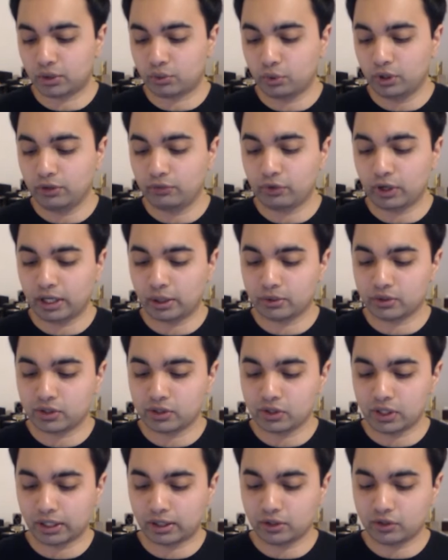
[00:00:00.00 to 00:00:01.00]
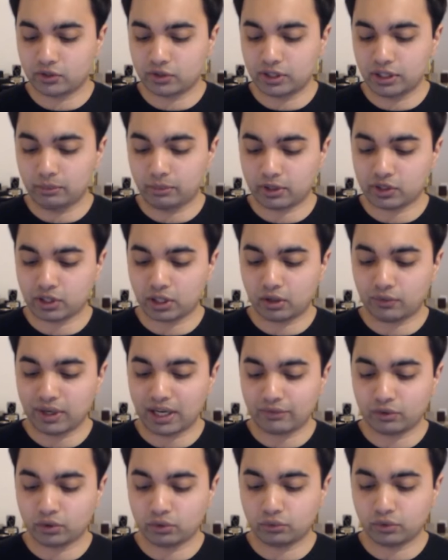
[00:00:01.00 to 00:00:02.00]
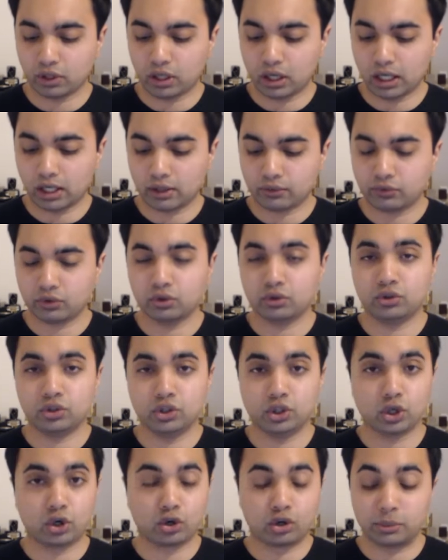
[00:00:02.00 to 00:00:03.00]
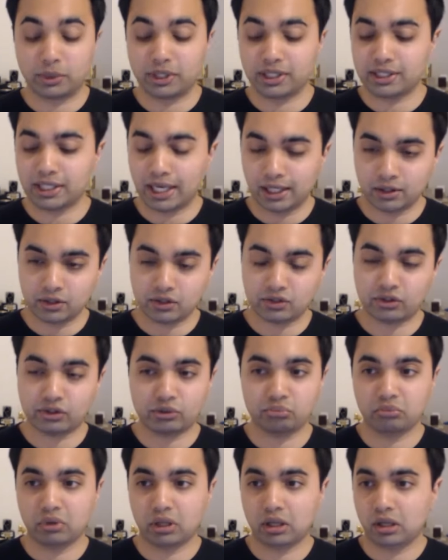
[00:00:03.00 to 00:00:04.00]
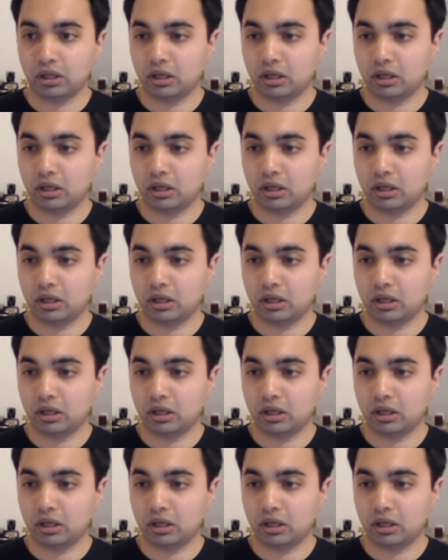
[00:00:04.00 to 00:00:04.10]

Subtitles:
three fragrances I could see myself having for life: Dior Homme Intense,